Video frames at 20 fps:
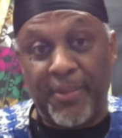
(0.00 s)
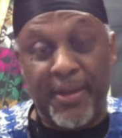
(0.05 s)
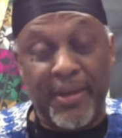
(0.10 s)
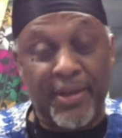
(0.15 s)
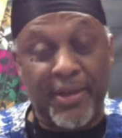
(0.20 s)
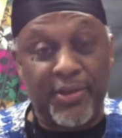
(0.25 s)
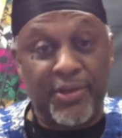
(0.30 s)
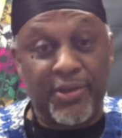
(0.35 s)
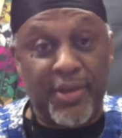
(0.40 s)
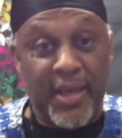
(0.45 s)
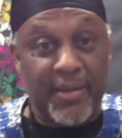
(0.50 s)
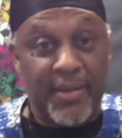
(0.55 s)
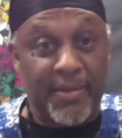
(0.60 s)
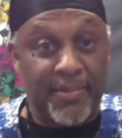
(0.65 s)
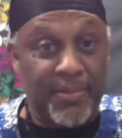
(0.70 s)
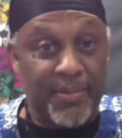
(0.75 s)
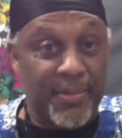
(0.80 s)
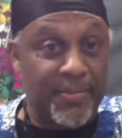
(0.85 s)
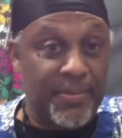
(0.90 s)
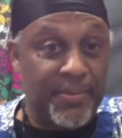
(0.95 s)
and the
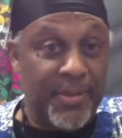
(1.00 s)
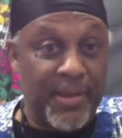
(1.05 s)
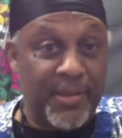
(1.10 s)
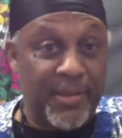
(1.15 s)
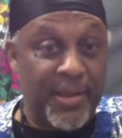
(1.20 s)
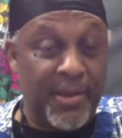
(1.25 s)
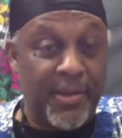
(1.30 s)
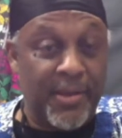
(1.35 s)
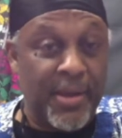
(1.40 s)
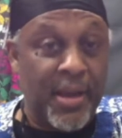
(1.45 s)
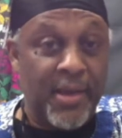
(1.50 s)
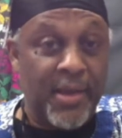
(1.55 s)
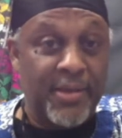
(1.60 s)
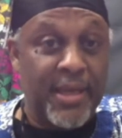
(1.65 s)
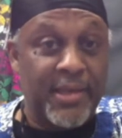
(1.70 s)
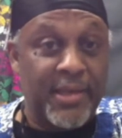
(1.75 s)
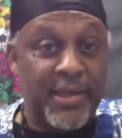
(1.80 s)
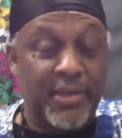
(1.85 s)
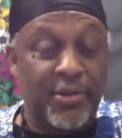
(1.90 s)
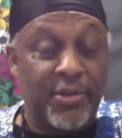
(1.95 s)
people that
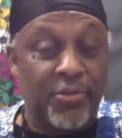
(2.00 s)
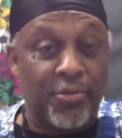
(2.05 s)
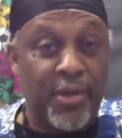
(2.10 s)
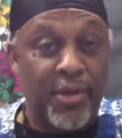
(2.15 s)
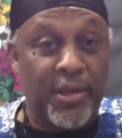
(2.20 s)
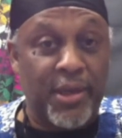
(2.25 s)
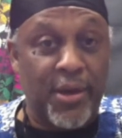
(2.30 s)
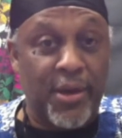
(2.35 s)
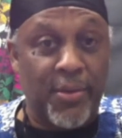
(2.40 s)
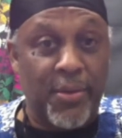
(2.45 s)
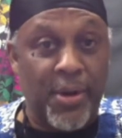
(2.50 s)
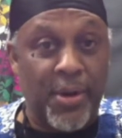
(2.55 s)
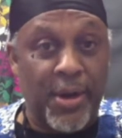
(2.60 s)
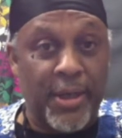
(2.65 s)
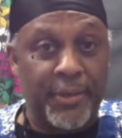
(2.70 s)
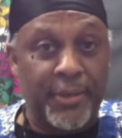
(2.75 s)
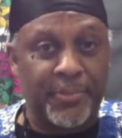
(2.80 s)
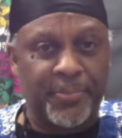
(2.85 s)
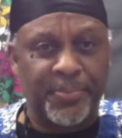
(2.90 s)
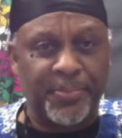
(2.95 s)
they did the RICO
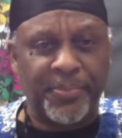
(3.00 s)
on.